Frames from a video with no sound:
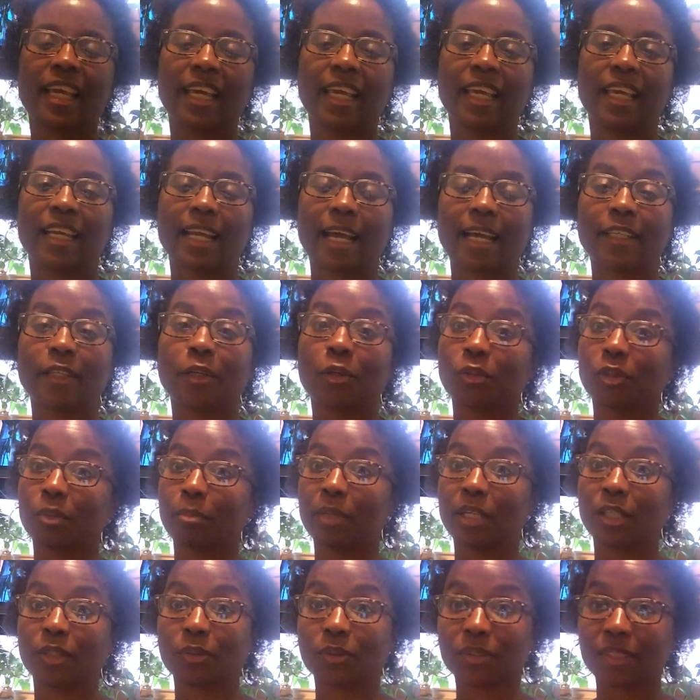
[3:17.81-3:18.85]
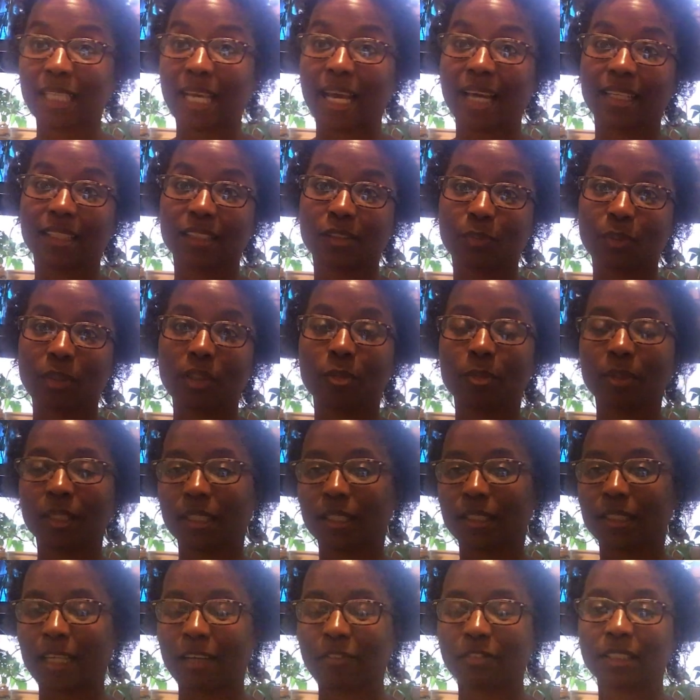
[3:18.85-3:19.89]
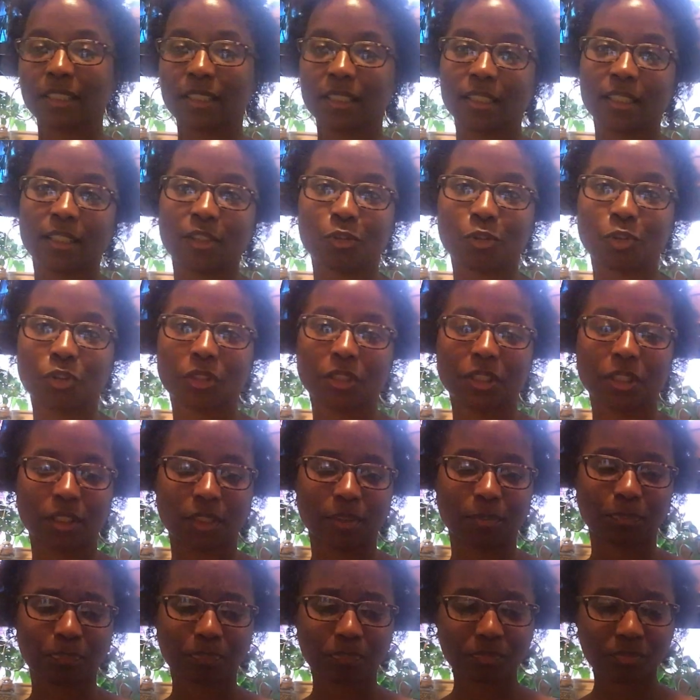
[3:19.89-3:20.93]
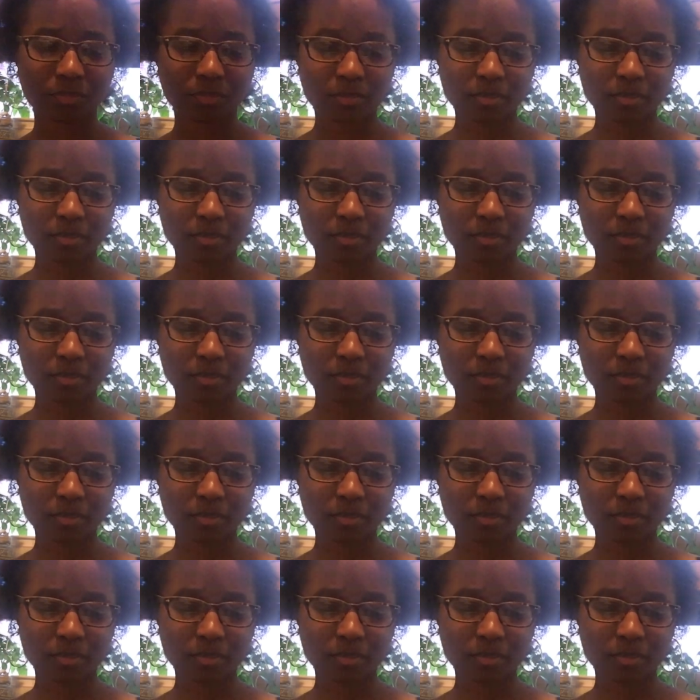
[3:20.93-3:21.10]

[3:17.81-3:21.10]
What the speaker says: and I know the medical side as well, because I've studied nutrition,